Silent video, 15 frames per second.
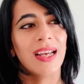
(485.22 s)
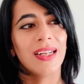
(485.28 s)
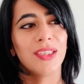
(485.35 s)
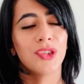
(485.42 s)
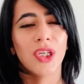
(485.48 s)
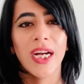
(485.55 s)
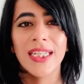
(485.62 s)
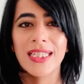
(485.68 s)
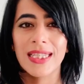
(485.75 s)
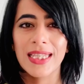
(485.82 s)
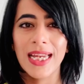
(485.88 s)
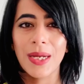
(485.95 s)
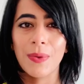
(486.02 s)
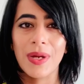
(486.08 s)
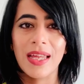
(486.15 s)
Trying to
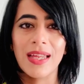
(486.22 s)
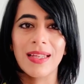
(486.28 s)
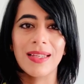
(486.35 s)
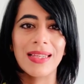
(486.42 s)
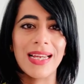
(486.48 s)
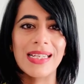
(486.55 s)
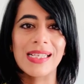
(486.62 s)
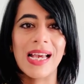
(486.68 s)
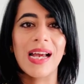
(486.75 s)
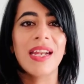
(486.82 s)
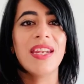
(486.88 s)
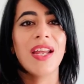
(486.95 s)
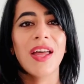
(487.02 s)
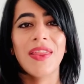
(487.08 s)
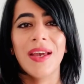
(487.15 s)
think where there's
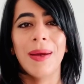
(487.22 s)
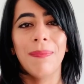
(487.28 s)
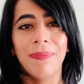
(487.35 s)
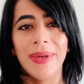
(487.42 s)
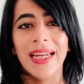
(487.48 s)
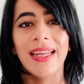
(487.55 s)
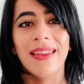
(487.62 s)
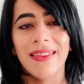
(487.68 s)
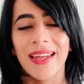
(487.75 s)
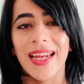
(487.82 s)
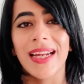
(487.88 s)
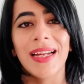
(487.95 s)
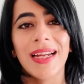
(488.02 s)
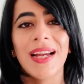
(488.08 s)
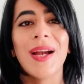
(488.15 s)
another big
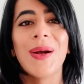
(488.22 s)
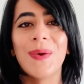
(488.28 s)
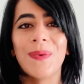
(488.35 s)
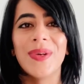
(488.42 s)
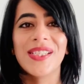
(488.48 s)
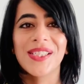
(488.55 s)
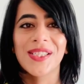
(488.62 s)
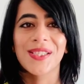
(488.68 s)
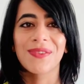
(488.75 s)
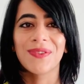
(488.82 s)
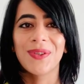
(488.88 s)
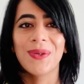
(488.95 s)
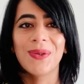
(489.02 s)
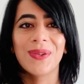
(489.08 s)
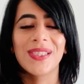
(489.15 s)
thing, which is of
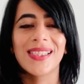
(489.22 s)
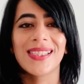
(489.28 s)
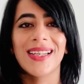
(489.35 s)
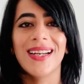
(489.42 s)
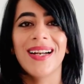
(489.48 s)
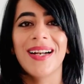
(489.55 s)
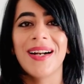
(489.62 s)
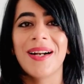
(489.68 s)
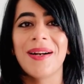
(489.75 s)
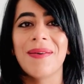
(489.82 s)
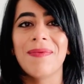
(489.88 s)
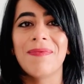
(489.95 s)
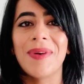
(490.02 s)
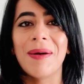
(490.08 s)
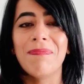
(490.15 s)
course
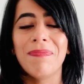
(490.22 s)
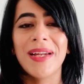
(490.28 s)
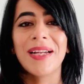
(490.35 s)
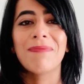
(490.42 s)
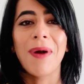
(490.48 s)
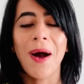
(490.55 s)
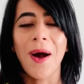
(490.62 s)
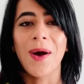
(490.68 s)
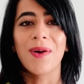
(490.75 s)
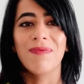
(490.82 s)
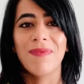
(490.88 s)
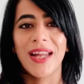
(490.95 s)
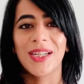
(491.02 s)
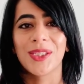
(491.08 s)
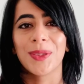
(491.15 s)
a big part of
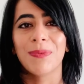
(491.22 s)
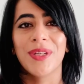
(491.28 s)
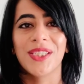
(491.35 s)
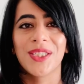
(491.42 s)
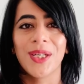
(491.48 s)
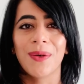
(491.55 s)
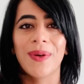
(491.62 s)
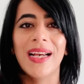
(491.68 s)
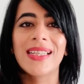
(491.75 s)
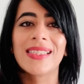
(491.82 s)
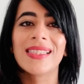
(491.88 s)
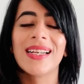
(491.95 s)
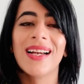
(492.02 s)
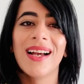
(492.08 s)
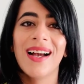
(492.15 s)
managing
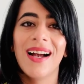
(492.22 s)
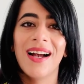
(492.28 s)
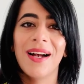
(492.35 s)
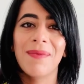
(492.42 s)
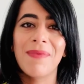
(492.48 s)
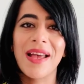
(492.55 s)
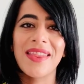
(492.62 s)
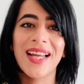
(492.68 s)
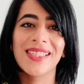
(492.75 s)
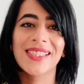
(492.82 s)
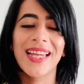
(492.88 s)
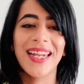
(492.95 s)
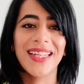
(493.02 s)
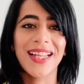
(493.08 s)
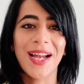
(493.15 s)
PCOS, and that's
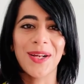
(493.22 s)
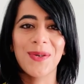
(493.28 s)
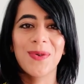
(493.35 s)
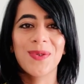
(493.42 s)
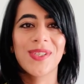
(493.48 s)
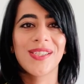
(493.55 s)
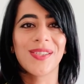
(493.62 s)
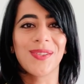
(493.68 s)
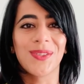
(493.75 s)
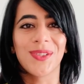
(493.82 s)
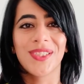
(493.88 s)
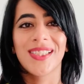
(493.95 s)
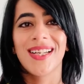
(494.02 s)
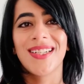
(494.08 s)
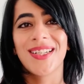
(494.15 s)
getting that cortisol
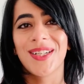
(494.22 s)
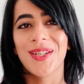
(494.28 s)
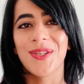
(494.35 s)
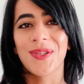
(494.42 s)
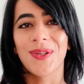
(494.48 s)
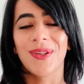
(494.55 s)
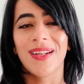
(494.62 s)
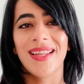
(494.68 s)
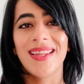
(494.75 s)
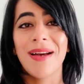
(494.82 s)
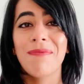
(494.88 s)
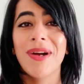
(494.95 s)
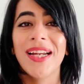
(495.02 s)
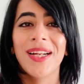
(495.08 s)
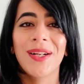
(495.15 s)
just under control, and
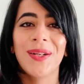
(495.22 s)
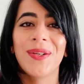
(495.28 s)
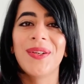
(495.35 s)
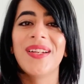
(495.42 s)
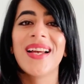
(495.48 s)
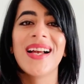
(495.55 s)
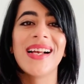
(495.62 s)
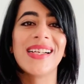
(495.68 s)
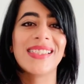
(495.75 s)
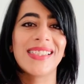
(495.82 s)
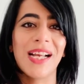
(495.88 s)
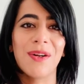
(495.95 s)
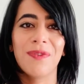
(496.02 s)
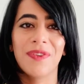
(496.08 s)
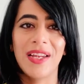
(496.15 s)
that might include
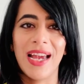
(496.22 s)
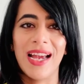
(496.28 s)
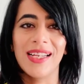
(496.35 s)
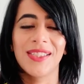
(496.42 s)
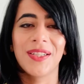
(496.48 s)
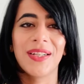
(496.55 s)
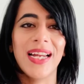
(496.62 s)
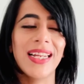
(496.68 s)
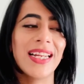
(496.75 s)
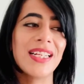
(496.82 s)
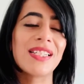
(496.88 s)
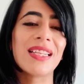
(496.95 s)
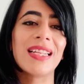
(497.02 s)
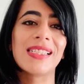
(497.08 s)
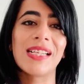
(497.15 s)
self-care, so getting
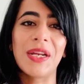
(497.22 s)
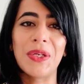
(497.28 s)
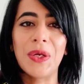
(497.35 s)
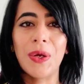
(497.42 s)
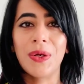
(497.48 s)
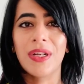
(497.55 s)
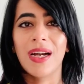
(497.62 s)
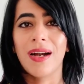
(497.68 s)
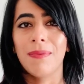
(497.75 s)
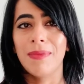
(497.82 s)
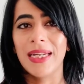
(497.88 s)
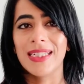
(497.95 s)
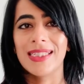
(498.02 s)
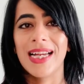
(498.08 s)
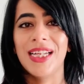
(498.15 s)
into things like yoga,
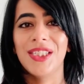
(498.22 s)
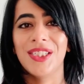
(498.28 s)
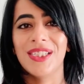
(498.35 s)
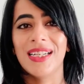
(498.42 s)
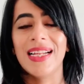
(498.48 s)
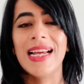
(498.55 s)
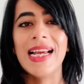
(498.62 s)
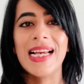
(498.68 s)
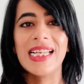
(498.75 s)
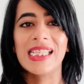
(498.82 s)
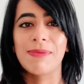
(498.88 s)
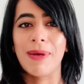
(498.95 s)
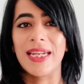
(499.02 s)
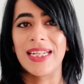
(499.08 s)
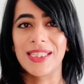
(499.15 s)
meditation,
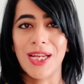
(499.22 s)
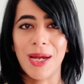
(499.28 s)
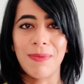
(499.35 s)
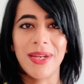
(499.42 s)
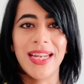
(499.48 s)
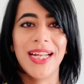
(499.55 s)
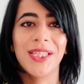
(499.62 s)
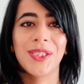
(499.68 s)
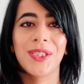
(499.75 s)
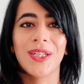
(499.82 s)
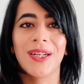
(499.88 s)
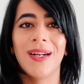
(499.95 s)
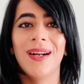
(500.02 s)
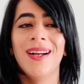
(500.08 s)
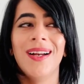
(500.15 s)
spending time in
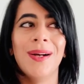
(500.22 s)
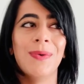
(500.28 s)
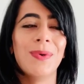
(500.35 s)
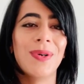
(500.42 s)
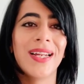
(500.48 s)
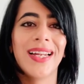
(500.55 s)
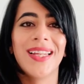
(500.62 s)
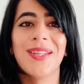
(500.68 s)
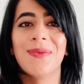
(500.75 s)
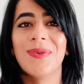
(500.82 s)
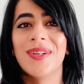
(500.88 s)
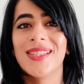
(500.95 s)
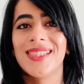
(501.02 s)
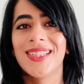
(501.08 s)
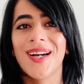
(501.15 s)
nature, walking in the
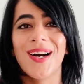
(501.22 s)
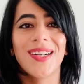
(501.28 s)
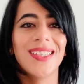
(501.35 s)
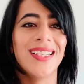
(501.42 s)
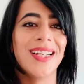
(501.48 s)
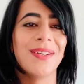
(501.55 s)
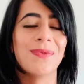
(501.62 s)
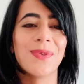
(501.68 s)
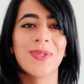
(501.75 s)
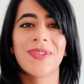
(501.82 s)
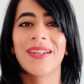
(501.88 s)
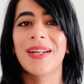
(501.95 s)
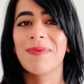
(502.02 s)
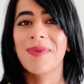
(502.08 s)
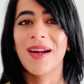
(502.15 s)
woods, gardening,
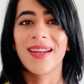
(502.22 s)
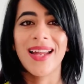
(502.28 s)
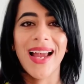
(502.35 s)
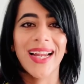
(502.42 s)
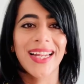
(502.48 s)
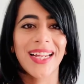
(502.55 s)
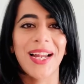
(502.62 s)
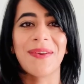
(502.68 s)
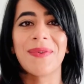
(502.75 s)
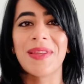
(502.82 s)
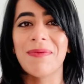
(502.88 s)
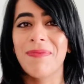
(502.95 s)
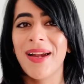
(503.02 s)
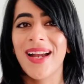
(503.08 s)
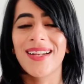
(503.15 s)
watering a plant, hanging out
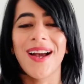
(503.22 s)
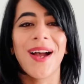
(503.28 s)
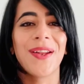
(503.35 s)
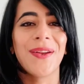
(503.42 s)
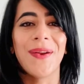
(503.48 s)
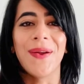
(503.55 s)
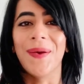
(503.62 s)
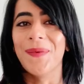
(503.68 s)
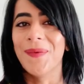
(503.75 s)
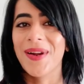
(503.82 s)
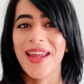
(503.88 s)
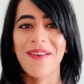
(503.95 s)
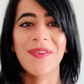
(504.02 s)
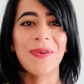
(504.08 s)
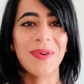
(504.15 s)
with a pet, I don't know,
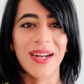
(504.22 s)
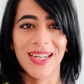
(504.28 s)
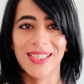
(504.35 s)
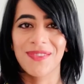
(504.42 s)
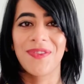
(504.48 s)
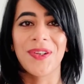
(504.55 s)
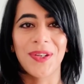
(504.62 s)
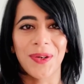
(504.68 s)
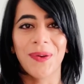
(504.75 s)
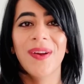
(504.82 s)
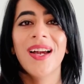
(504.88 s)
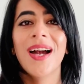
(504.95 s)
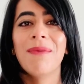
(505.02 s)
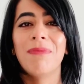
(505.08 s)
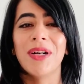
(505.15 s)
whatever works for you,
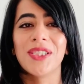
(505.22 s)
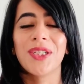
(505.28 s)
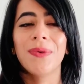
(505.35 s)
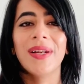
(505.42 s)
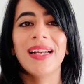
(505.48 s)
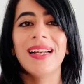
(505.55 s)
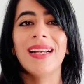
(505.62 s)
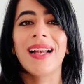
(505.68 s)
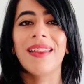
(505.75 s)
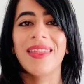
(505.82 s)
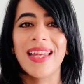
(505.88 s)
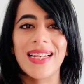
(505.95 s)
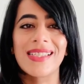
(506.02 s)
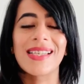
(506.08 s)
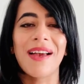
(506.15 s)
but doing
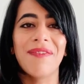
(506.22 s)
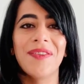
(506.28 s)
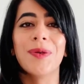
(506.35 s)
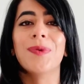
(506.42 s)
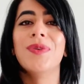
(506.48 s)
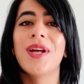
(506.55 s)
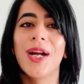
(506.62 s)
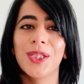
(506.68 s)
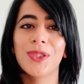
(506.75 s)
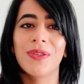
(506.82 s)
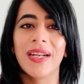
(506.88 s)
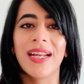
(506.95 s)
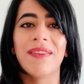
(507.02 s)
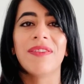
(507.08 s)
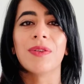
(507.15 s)
things that feel
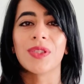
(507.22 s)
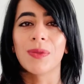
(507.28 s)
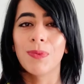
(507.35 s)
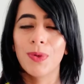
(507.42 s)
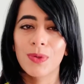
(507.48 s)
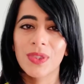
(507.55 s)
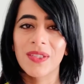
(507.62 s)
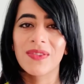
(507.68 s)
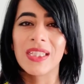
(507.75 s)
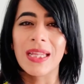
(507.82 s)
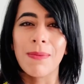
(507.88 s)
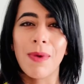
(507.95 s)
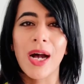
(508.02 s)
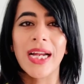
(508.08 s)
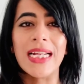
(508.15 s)
nurturing, feel supportive to the
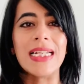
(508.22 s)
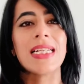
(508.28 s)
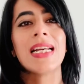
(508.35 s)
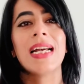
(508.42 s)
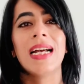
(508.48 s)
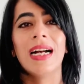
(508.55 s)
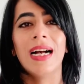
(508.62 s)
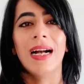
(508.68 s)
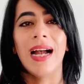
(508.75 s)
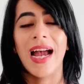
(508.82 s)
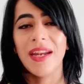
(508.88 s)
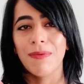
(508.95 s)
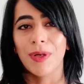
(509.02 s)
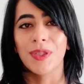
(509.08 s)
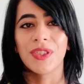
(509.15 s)
mind
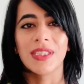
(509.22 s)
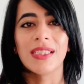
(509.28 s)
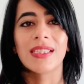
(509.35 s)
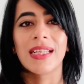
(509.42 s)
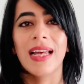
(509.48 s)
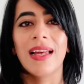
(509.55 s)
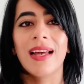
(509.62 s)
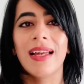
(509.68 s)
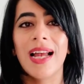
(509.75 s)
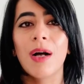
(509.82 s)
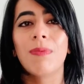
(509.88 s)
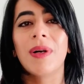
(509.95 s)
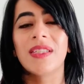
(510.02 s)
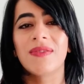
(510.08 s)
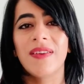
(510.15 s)
and emotions,
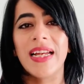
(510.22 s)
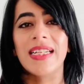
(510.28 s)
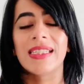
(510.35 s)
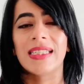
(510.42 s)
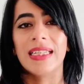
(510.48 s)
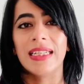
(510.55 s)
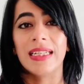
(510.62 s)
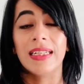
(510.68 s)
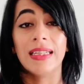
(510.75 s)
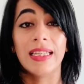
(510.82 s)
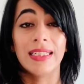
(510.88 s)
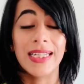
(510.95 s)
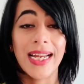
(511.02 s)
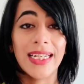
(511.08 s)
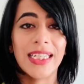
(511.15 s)
help us face the
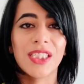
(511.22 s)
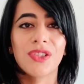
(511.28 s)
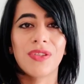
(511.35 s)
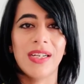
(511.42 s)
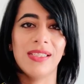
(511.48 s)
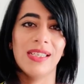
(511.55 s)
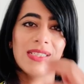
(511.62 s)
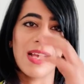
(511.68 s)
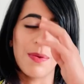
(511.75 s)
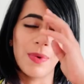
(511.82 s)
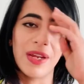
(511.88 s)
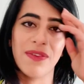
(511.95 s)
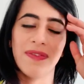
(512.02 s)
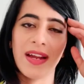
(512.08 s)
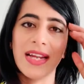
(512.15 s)
daily stresses that
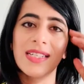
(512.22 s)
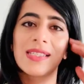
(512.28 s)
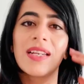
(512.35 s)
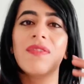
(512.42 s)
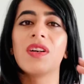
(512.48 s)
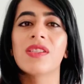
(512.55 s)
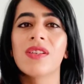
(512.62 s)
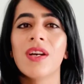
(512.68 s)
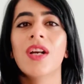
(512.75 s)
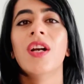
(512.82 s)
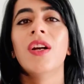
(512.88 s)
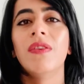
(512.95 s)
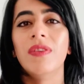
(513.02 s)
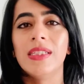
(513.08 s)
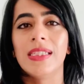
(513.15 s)
we face, give us
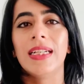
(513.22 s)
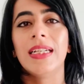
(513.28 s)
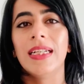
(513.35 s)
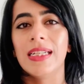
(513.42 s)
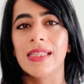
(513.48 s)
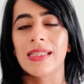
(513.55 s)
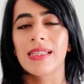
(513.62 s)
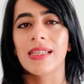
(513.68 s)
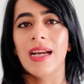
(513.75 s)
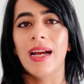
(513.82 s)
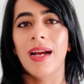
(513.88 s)
resilience,